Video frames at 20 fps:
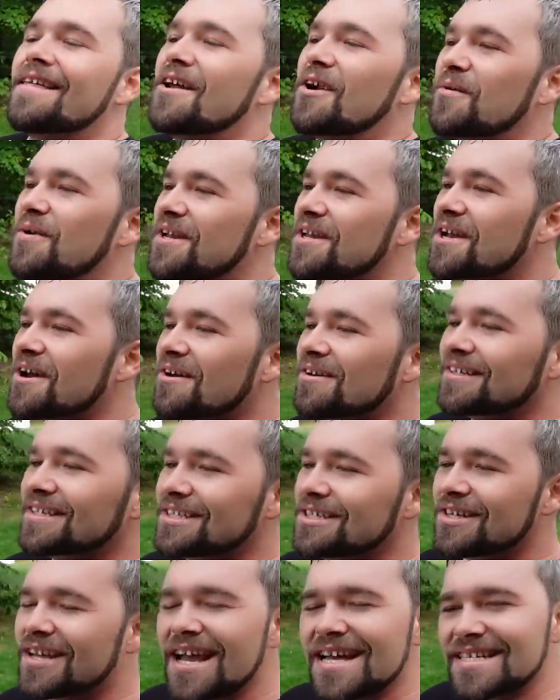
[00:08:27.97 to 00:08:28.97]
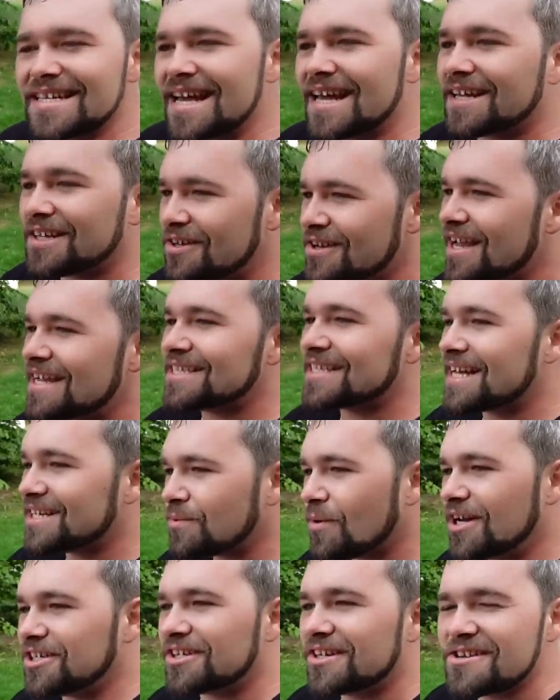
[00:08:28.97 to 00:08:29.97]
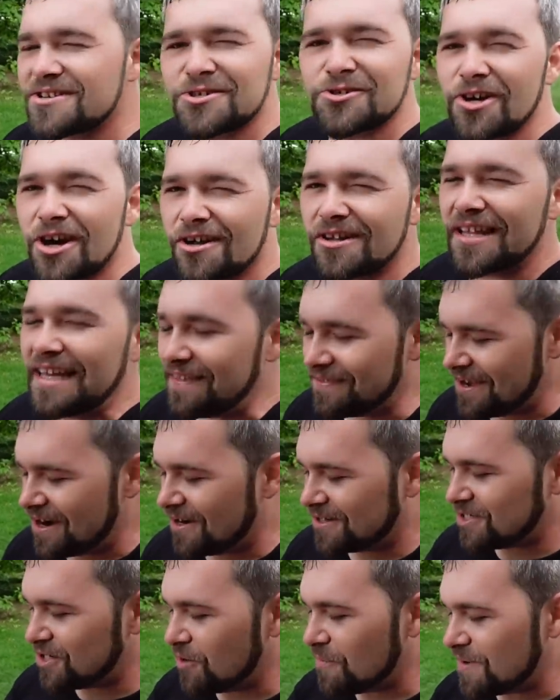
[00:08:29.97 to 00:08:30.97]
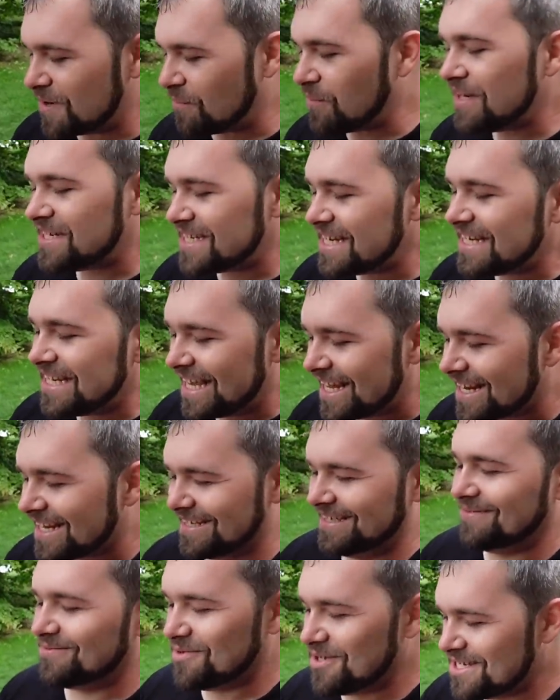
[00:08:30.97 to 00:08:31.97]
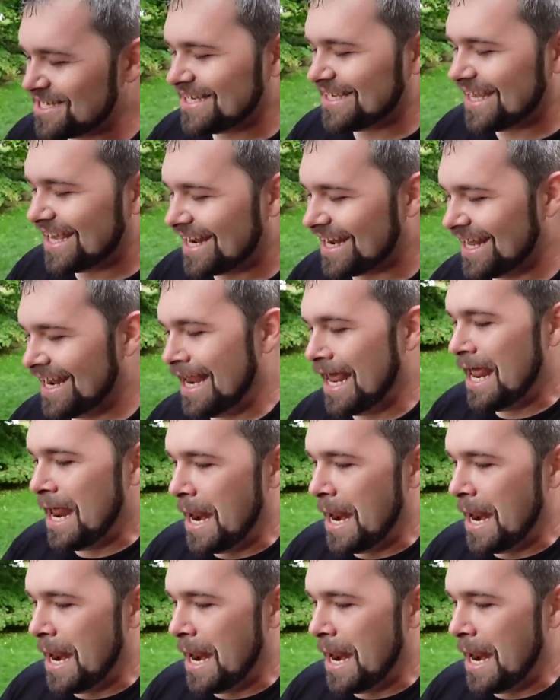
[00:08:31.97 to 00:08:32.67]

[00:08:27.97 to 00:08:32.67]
There we go. You guys had, you guys got to watch a little struggling there too, but we did get it. We did get it.